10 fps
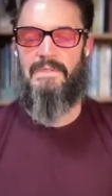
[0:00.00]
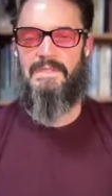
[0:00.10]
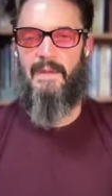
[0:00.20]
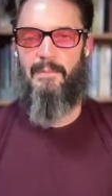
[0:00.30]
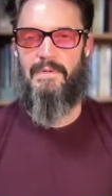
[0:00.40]

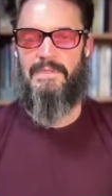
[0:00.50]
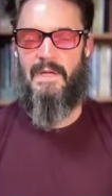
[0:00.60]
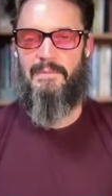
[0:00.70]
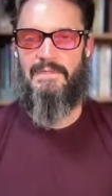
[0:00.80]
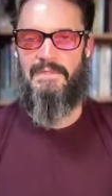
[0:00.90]
once that
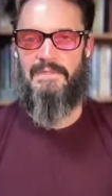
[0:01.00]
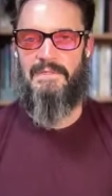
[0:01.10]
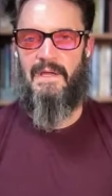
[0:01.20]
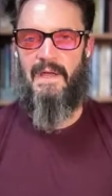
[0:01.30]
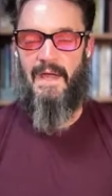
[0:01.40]

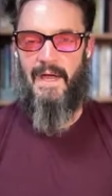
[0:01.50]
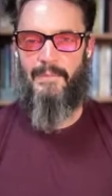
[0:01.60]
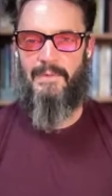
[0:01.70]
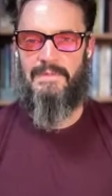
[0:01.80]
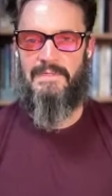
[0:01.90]
perception
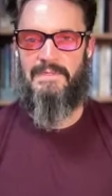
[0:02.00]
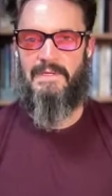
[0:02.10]
happens,